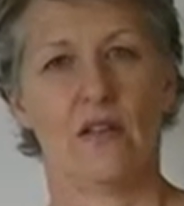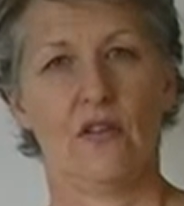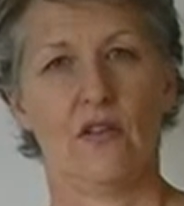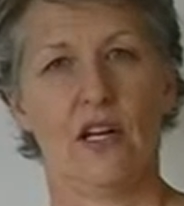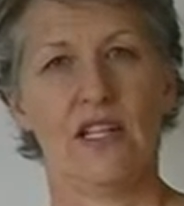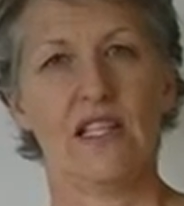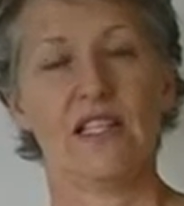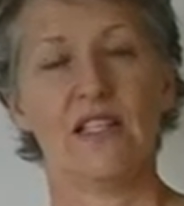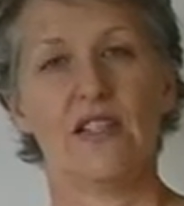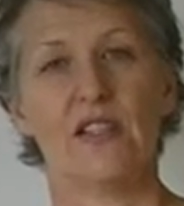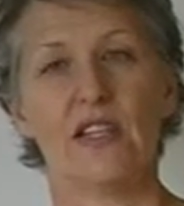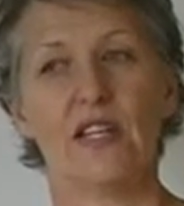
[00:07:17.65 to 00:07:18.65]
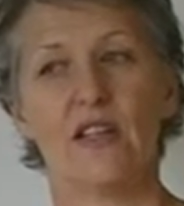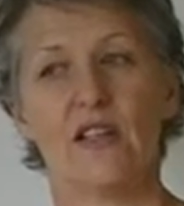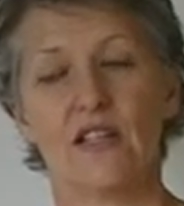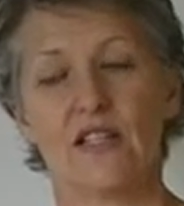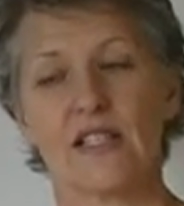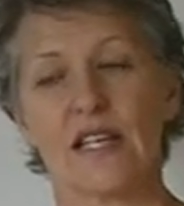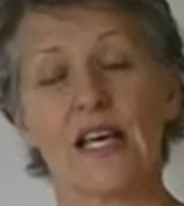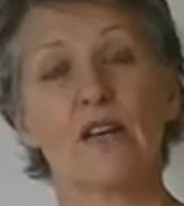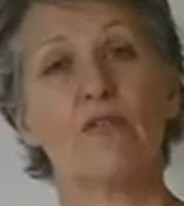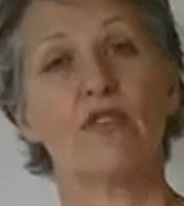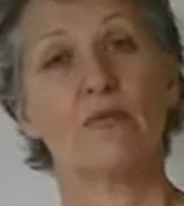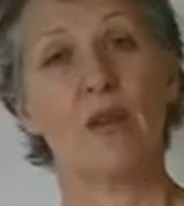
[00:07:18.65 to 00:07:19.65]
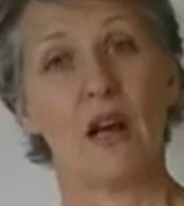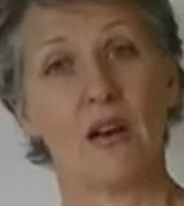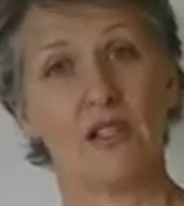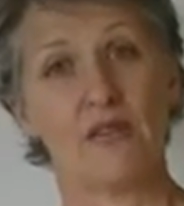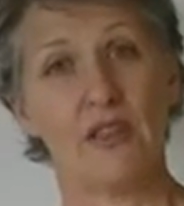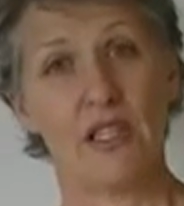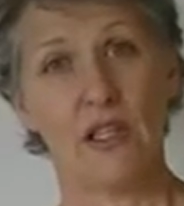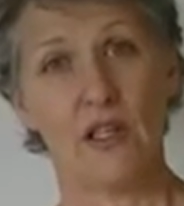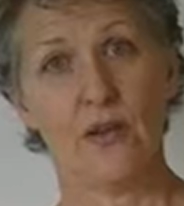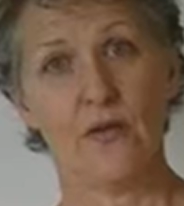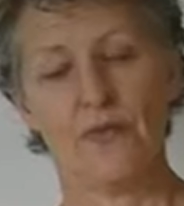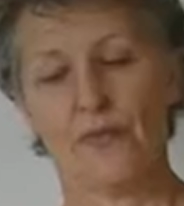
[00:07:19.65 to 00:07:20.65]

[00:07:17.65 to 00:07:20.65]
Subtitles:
All right, this is the second from last video.